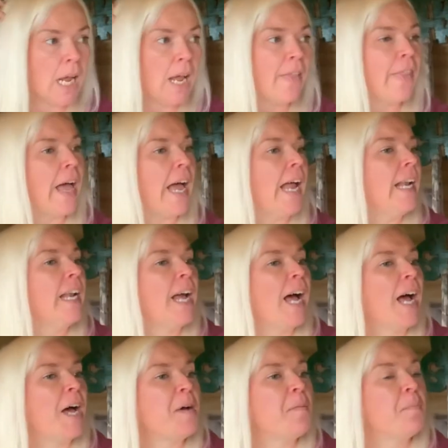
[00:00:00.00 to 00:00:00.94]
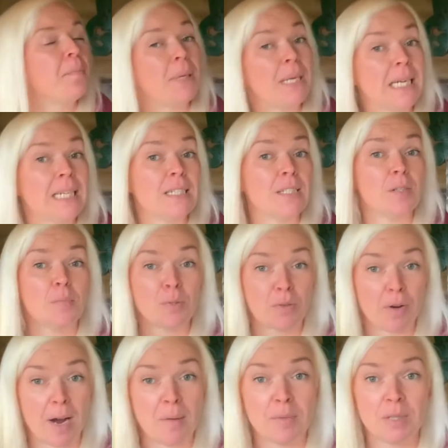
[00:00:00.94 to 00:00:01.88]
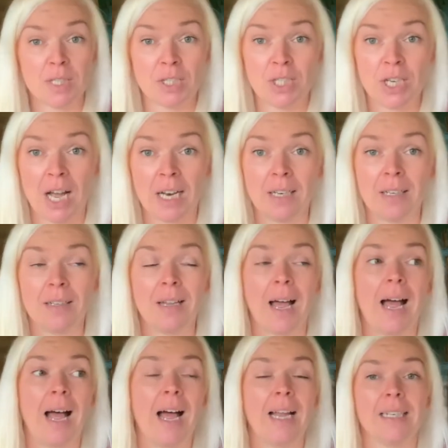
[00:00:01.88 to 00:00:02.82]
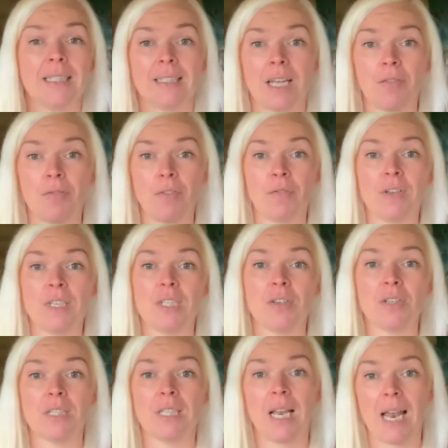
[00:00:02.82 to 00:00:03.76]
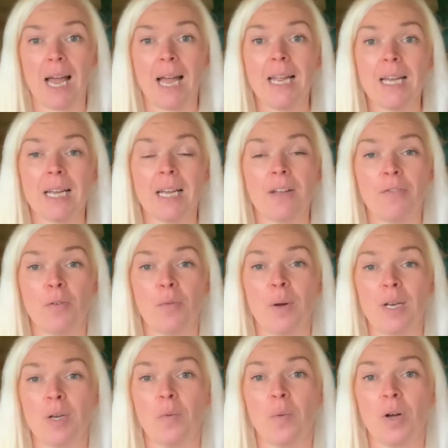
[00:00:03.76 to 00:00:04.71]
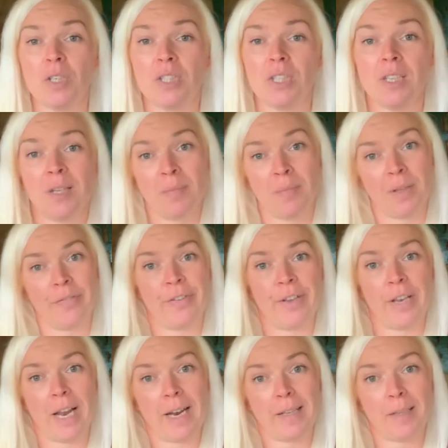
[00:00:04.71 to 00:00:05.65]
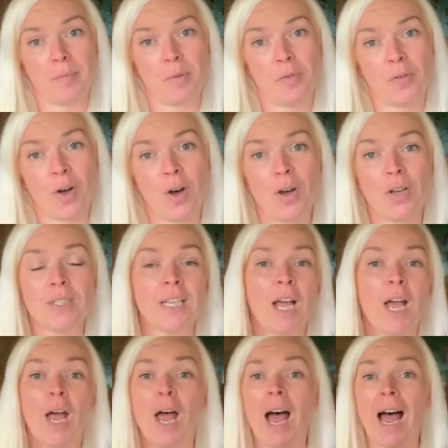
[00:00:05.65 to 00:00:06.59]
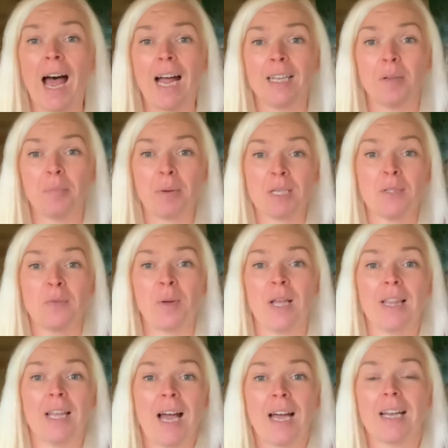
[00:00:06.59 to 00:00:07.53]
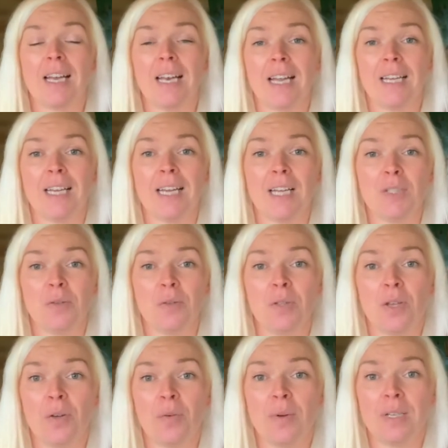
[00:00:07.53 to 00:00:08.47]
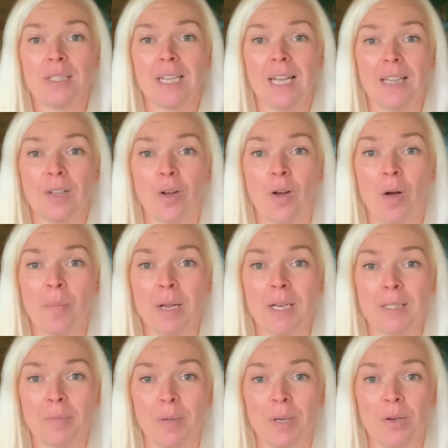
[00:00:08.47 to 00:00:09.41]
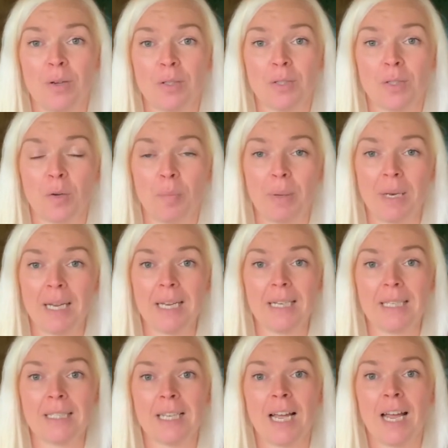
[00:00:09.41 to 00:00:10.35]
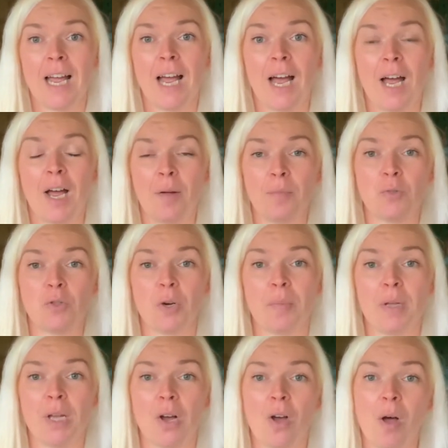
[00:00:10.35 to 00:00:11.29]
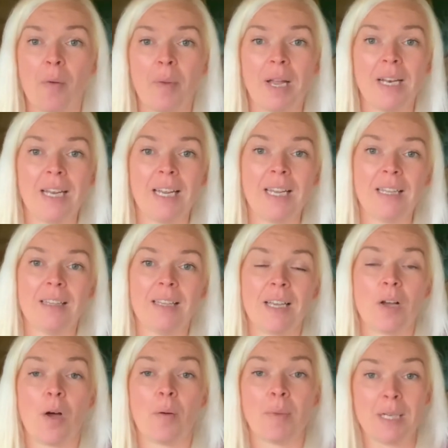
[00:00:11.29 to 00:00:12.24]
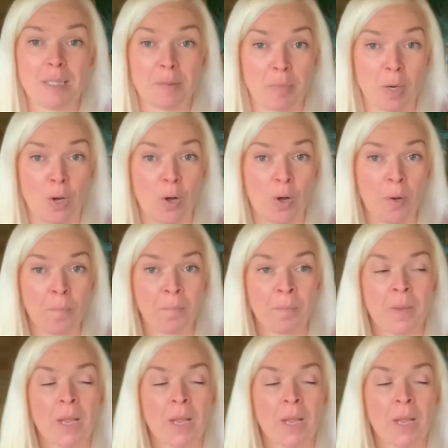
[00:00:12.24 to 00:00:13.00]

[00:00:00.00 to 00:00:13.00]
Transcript: then please subscribe to the channel and give the videos a like when you're watching them, if you like them, of course. And the best way that I can engage with you is in the comments below, so please drop me a comment in the comments below.